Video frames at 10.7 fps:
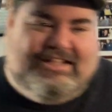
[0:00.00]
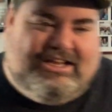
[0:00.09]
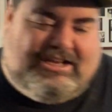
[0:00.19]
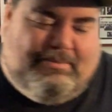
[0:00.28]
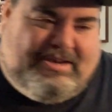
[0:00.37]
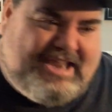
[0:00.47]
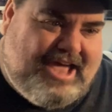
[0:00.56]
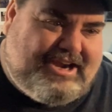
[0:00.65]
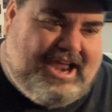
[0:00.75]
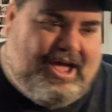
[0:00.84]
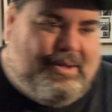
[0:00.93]
Simmer
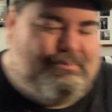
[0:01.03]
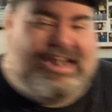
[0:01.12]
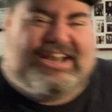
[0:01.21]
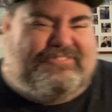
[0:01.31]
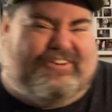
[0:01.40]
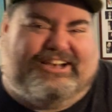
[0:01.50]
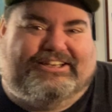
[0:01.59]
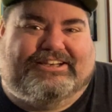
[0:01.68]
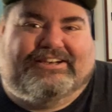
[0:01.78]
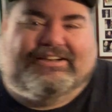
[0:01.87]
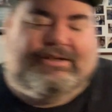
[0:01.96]
down now. But it's fun.
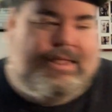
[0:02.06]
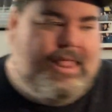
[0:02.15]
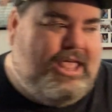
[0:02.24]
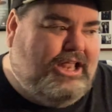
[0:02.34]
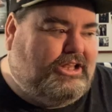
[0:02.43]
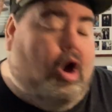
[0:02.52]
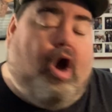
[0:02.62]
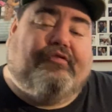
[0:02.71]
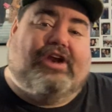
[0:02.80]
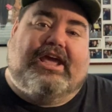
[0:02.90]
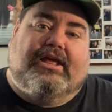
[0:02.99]
So
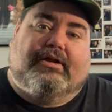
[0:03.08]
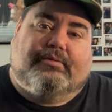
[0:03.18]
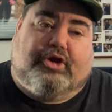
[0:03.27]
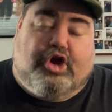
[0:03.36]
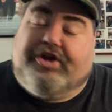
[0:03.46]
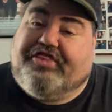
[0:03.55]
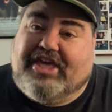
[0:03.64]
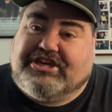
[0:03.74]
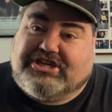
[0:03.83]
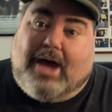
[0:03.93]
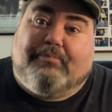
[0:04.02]
hopefully good
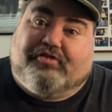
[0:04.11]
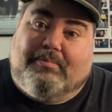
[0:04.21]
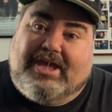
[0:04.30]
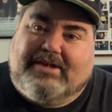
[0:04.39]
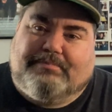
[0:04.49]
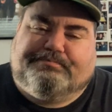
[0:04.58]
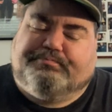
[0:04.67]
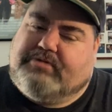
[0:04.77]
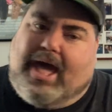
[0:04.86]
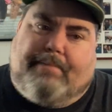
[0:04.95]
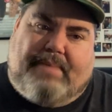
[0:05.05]
things come from it,
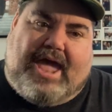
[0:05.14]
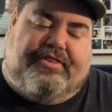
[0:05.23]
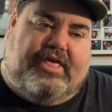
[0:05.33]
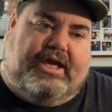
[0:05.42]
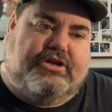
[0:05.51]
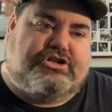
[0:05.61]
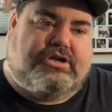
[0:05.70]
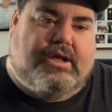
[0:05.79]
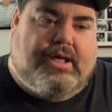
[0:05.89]
not bad things.